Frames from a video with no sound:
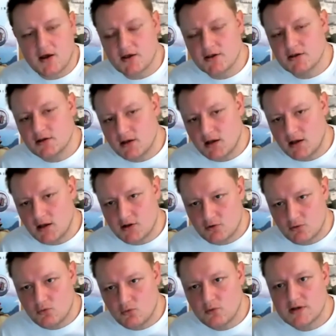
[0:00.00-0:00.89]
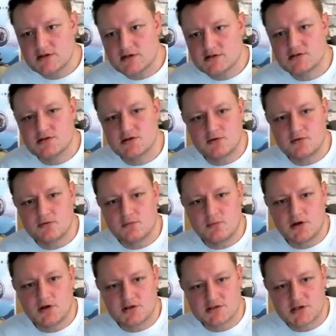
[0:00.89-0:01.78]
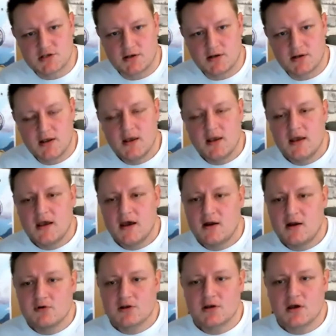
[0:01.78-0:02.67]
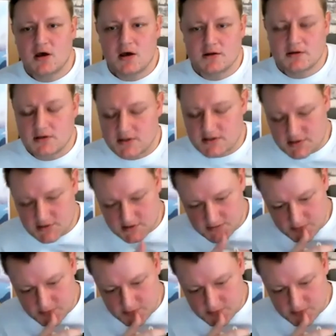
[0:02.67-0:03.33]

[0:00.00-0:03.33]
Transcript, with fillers: I I always knew my son, and regardless as